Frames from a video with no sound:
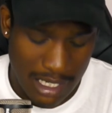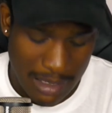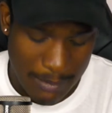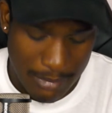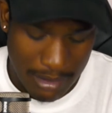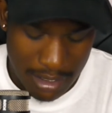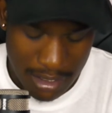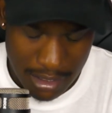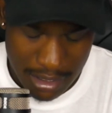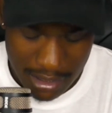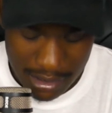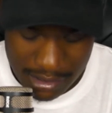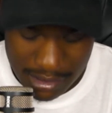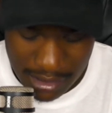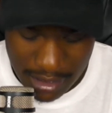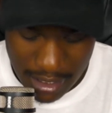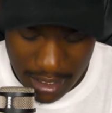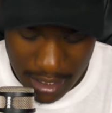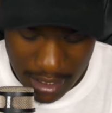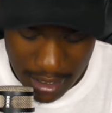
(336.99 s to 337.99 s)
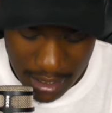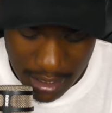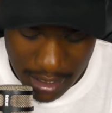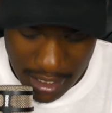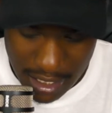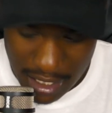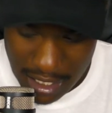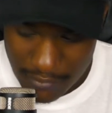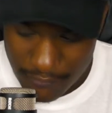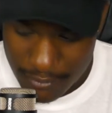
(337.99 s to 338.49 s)
because
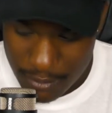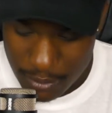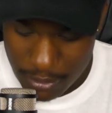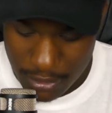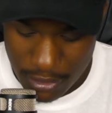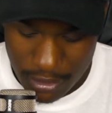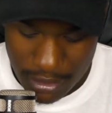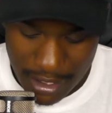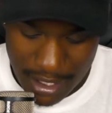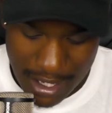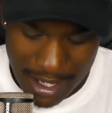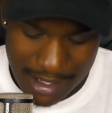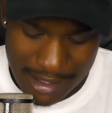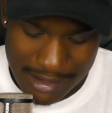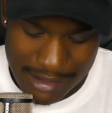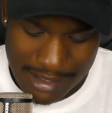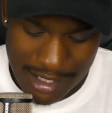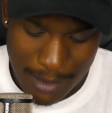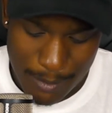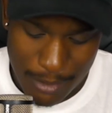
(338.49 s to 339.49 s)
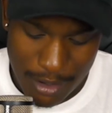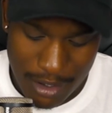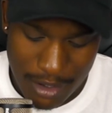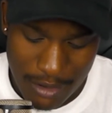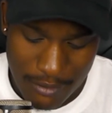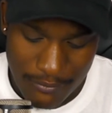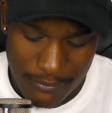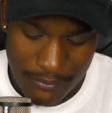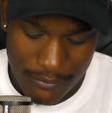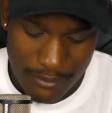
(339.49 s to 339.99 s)
if you look at some
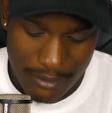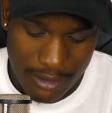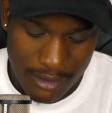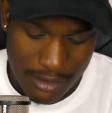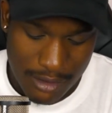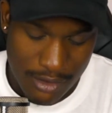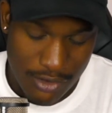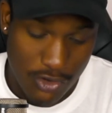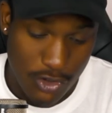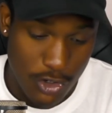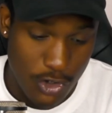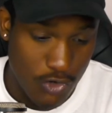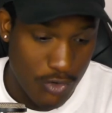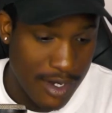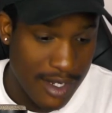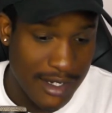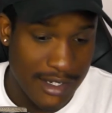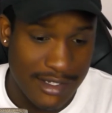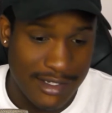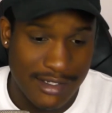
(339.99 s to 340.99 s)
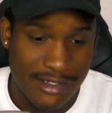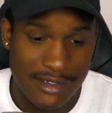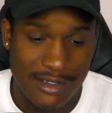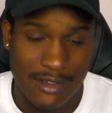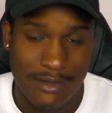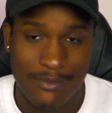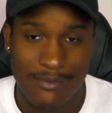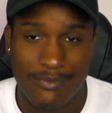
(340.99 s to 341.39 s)
of the greatest